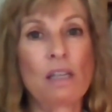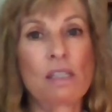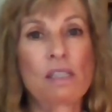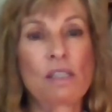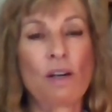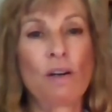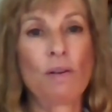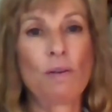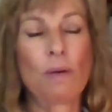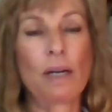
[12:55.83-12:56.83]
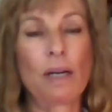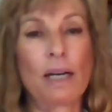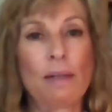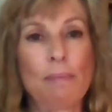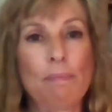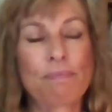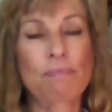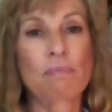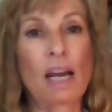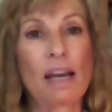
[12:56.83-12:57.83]
So
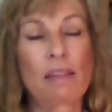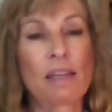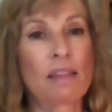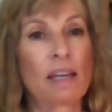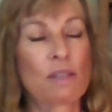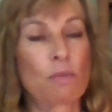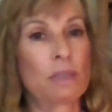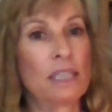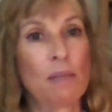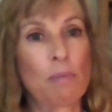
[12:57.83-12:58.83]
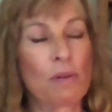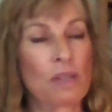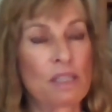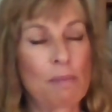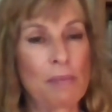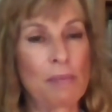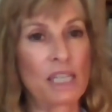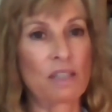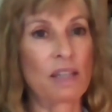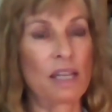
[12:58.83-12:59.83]
I think that's really important to make
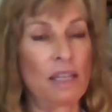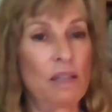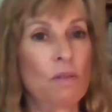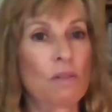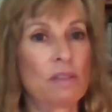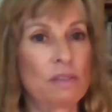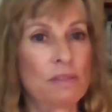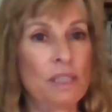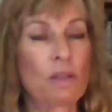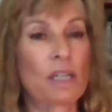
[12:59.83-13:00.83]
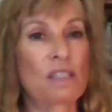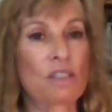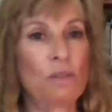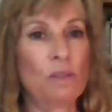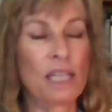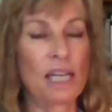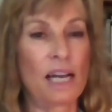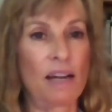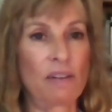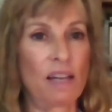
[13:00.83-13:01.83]
sure that you can school a
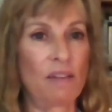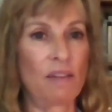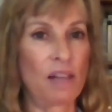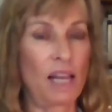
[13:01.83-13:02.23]
higher level